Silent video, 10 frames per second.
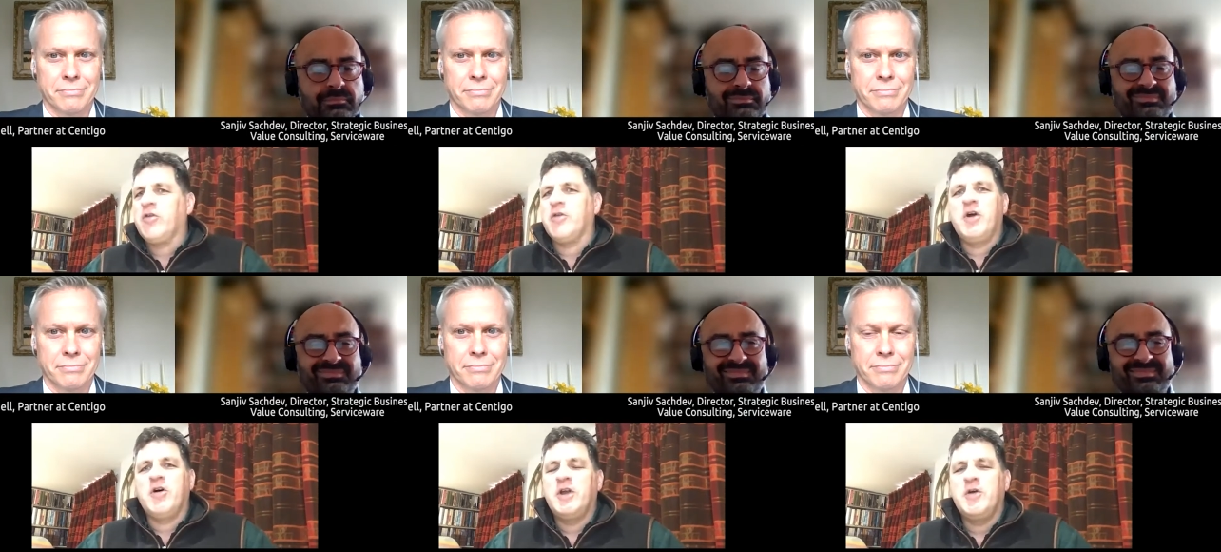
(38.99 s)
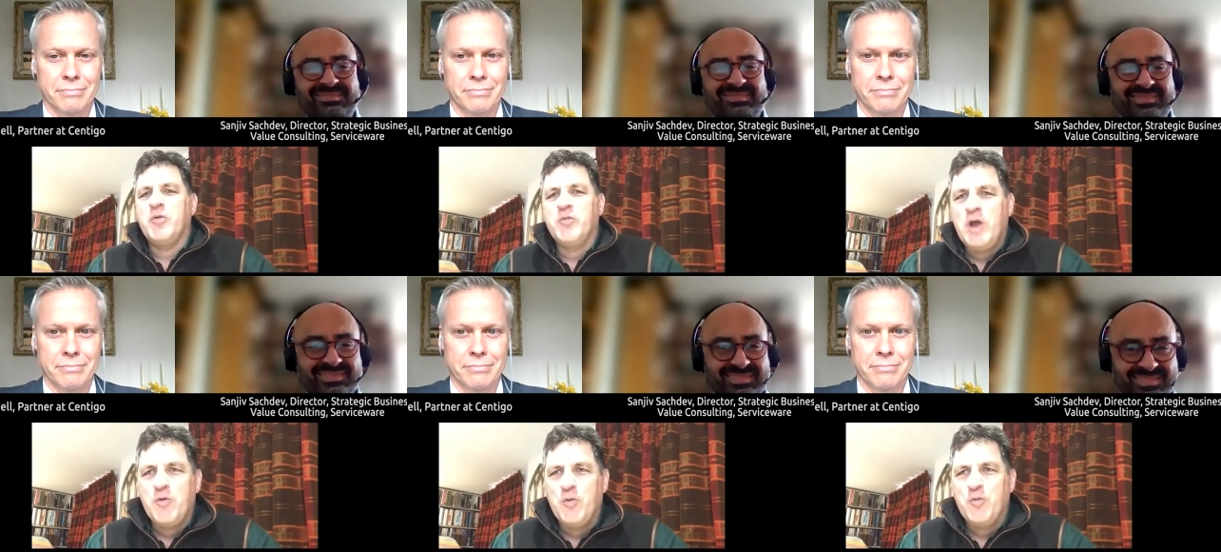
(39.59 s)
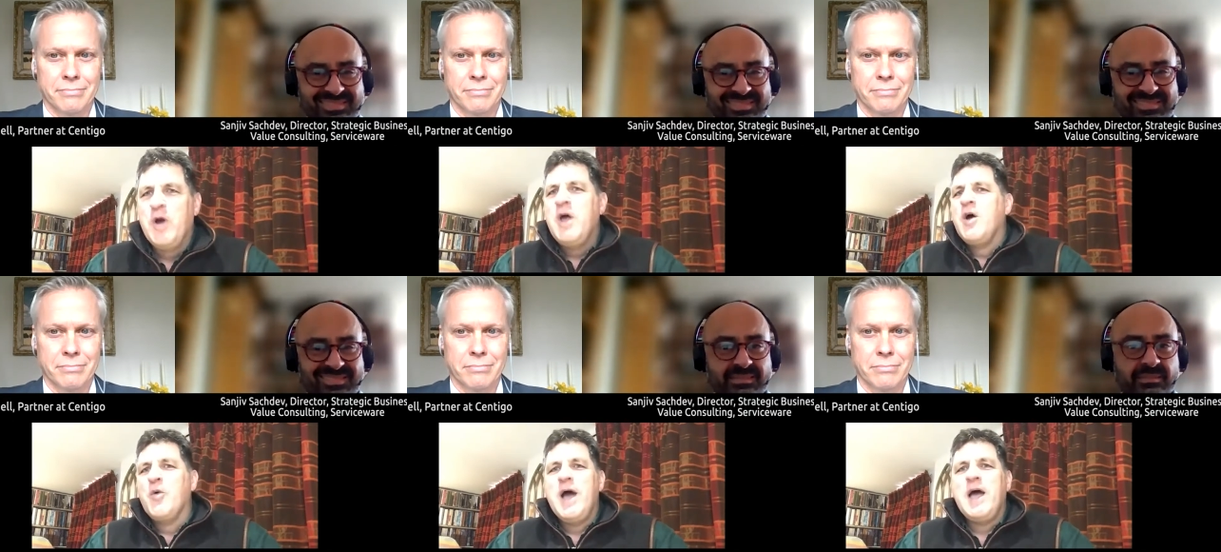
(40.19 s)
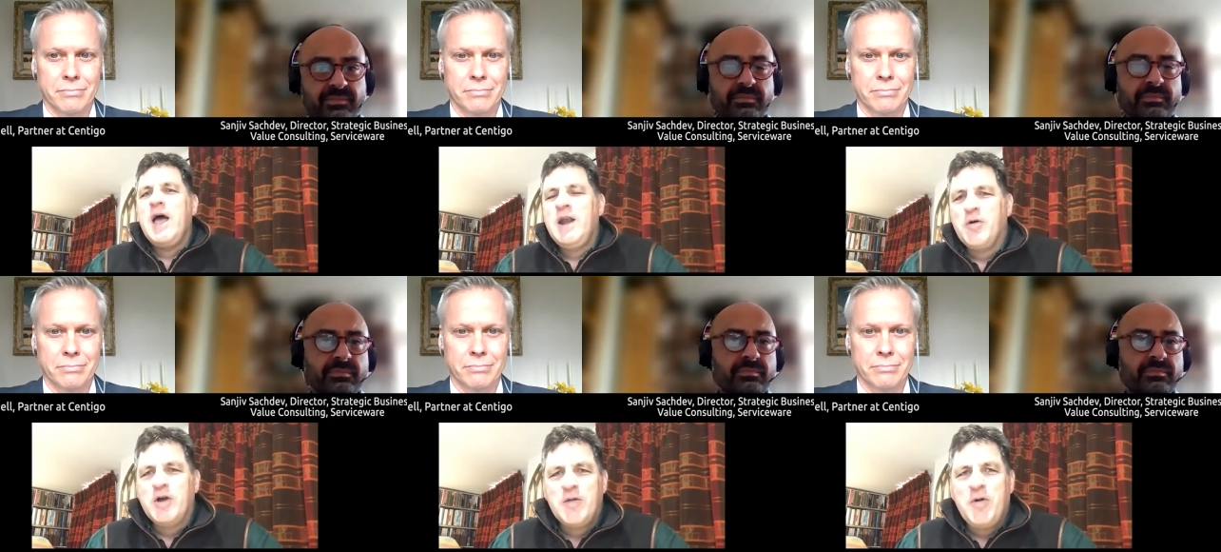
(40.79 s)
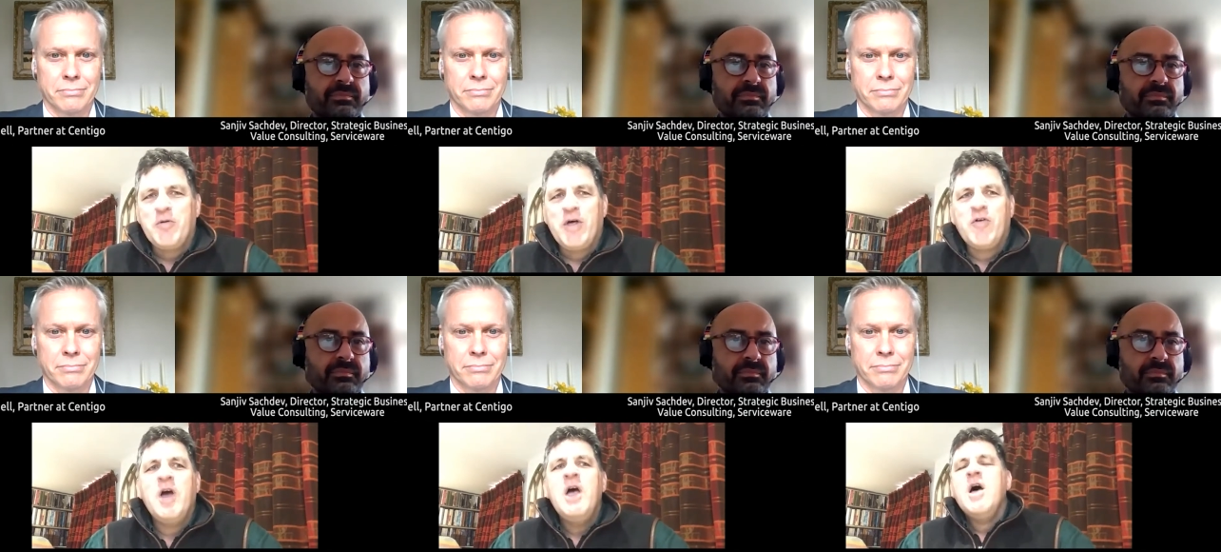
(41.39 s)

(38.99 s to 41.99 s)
Speaker 1: I've no idea where anyone came up with that figure.